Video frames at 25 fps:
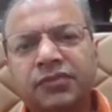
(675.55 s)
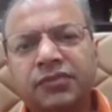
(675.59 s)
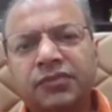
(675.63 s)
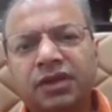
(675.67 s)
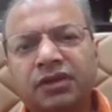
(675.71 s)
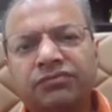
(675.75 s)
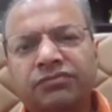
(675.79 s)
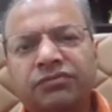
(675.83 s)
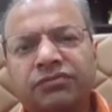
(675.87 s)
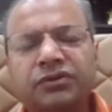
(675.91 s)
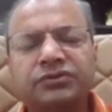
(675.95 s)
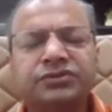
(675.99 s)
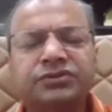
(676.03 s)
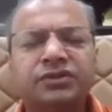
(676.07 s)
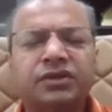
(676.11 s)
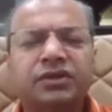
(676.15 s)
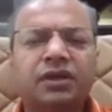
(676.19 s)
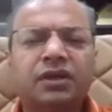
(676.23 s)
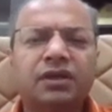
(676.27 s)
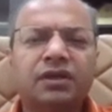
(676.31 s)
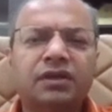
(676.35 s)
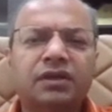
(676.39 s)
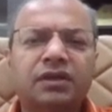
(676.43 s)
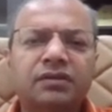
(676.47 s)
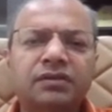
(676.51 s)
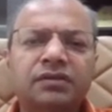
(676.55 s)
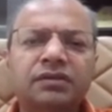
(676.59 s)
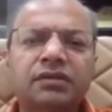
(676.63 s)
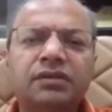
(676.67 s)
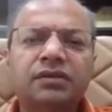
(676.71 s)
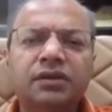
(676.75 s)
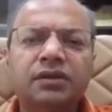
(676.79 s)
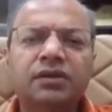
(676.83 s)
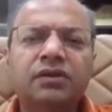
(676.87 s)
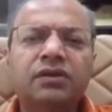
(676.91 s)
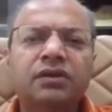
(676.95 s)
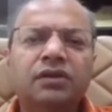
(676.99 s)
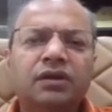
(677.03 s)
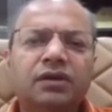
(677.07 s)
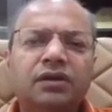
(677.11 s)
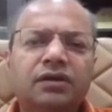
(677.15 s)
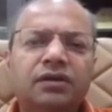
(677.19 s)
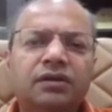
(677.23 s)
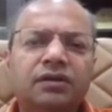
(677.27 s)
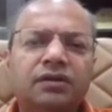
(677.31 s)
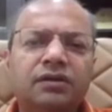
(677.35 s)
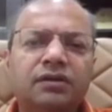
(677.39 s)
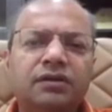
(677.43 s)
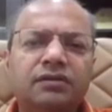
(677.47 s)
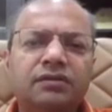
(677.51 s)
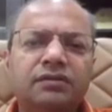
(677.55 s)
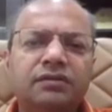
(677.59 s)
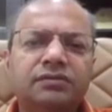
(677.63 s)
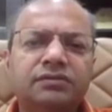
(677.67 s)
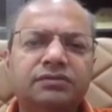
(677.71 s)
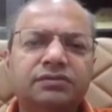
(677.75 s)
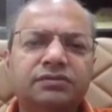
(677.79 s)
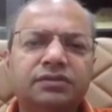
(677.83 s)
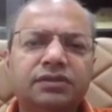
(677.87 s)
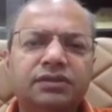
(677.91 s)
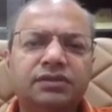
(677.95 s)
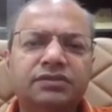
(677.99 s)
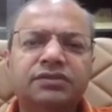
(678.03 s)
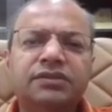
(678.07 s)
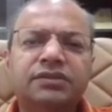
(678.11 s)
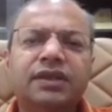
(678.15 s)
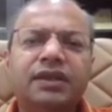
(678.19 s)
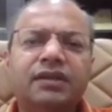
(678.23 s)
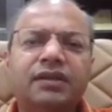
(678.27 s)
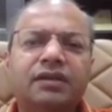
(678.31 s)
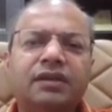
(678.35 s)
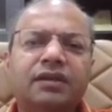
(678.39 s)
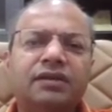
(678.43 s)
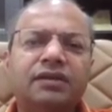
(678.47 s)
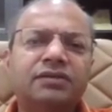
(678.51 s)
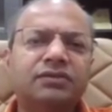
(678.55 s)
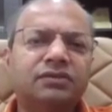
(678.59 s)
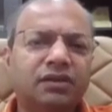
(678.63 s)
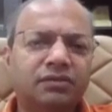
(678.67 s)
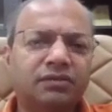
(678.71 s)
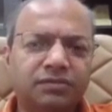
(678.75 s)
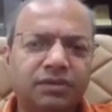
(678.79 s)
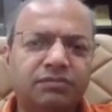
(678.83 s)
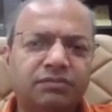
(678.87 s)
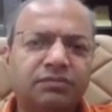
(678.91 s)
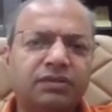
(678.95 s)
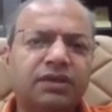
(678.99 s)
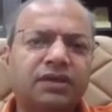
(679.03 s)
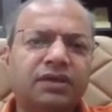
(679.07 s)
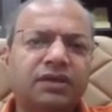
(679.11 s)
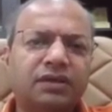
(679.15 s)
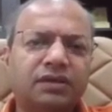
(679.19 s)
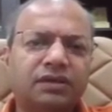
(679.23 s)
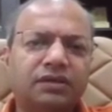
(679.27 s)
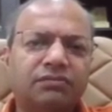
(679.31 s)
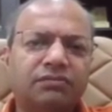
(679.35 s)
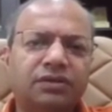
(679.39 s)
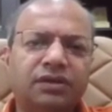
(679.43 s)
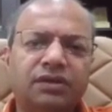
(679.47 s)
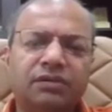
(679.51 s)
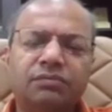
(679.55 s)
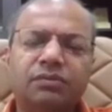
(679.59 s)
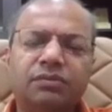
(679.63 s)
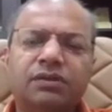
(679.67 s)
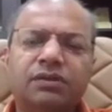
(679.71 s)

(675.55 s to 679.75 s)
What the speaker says: Unfortunately, this data is not publicly available.